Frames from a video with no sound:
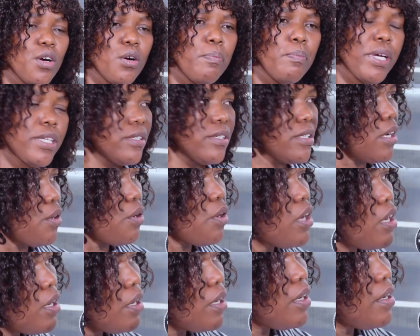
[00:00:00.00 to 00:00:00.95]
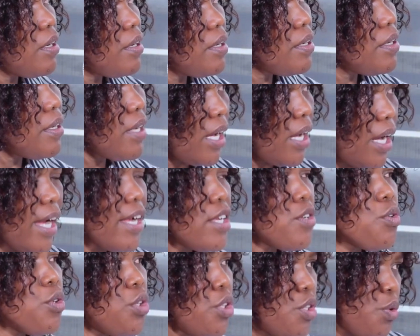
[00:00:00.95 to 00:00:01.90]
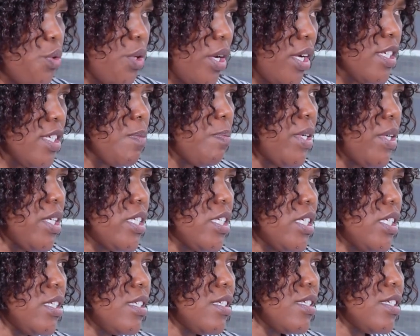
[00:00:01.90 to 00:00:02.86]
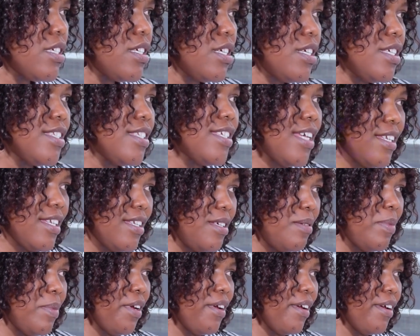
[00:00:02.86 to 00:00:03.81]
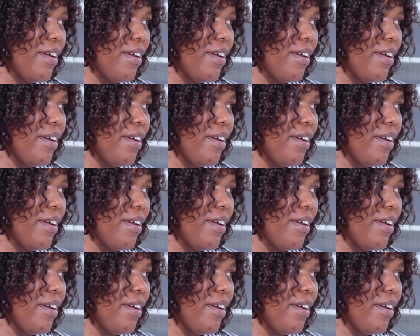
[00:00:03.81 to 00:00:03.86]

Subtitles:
but I know you as Patience Zanibe.